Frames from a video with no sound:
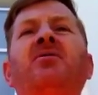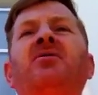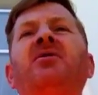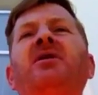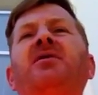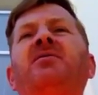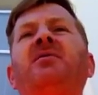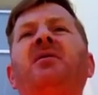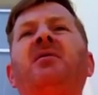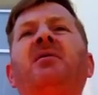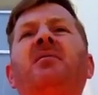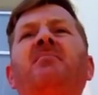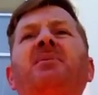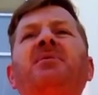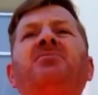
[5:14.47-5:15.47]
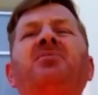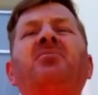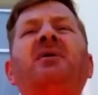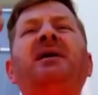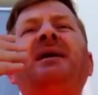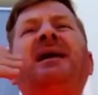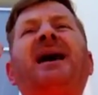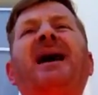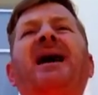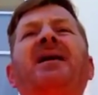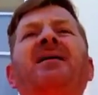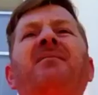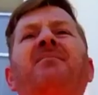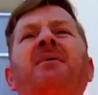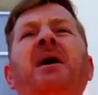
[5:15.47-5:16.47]
you need to be doing it
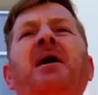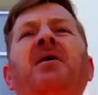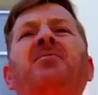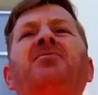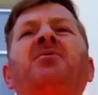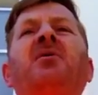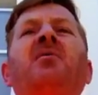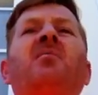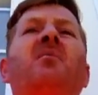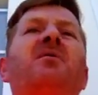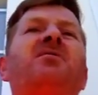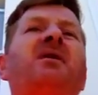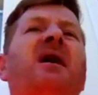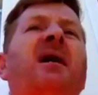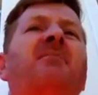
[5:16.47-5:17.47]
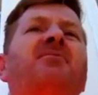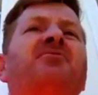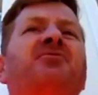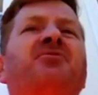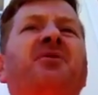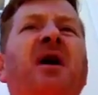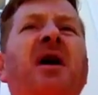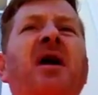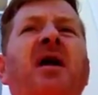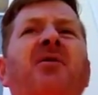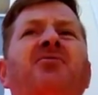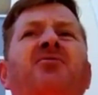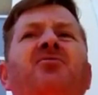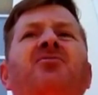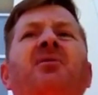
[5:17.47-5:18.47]
at events where they have a
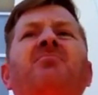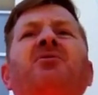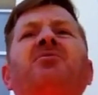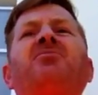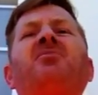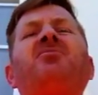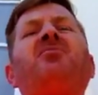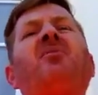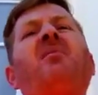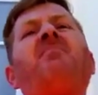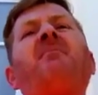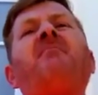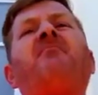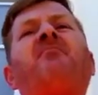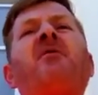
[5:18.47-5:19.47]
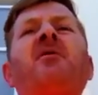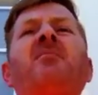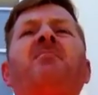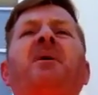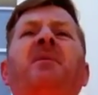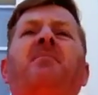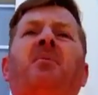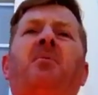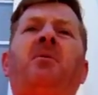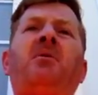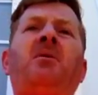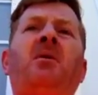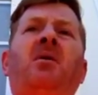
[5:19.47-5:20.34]
stage or something, so you're up in front of people,